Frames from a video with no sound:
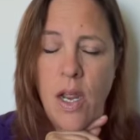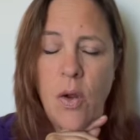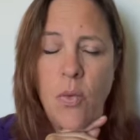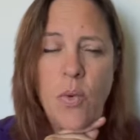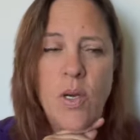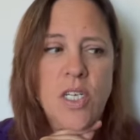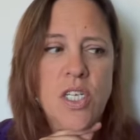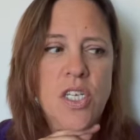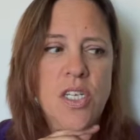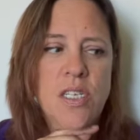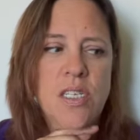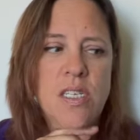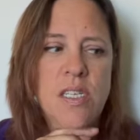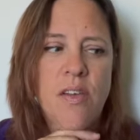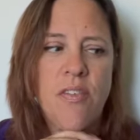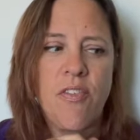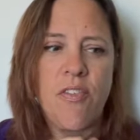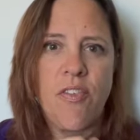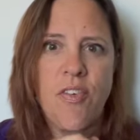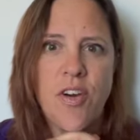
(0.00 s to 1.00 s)
which is
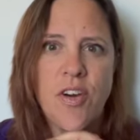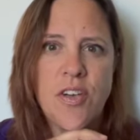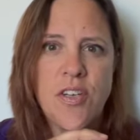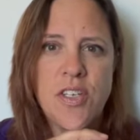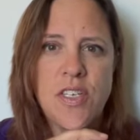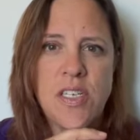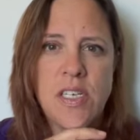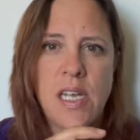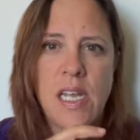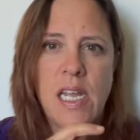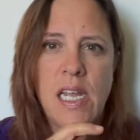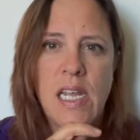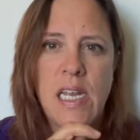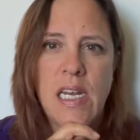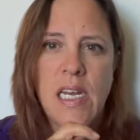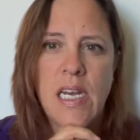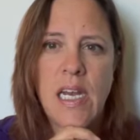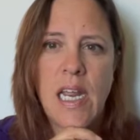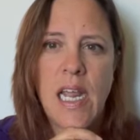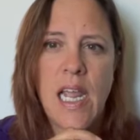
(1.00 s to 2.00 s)
the first
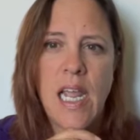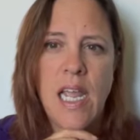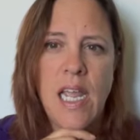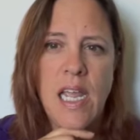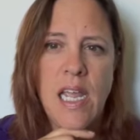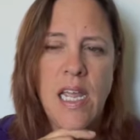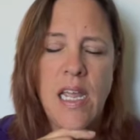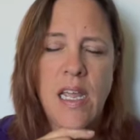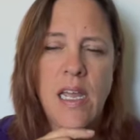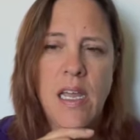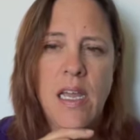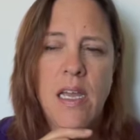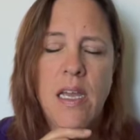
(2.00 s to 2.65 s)
in a